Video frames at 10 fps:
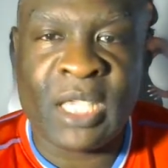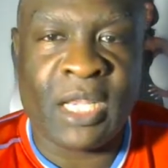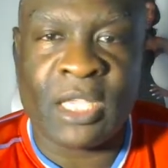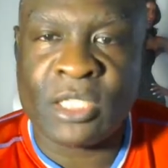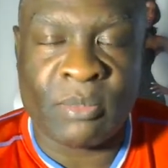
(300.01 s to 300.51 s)

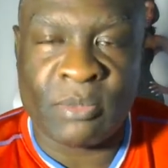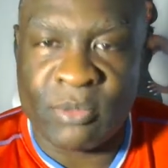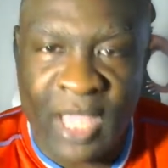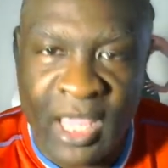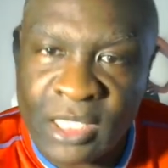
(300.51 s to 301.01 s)
can't accept the
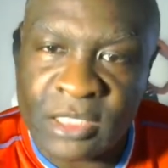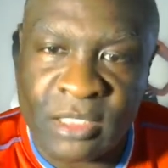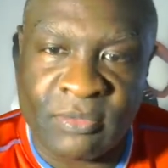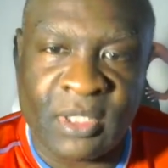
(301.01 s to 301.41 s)
reality of